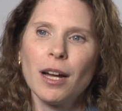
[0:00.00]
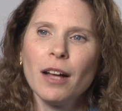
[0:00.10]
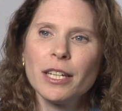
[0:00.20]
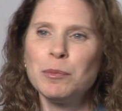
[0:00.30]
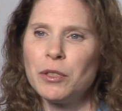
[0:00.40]

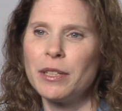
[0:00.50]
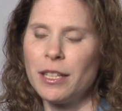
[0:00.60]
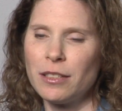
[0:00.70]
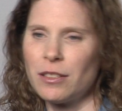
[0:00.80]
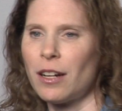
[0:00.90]
I'll keep doing
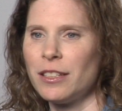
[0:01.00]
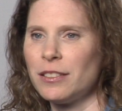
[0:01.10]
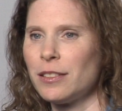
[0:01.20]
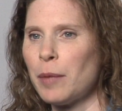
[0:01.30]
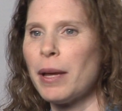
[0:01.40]
it as long
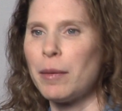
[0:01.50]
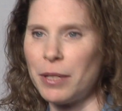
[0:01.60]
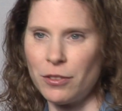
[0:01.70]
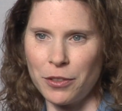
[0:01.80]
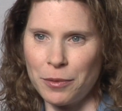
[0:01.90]
as they pay
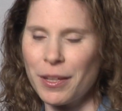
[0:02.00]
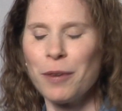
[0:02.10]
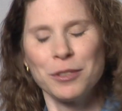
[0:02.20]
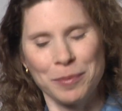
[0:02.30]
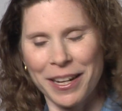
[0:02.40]
me to.
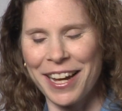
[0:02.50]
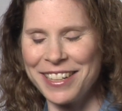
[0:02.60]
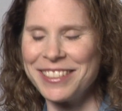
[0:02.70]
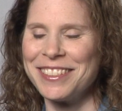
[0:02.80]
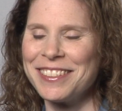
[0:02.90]
That was my
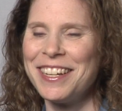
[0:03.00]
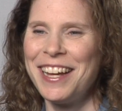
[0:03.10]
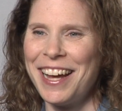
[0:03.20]
attitude.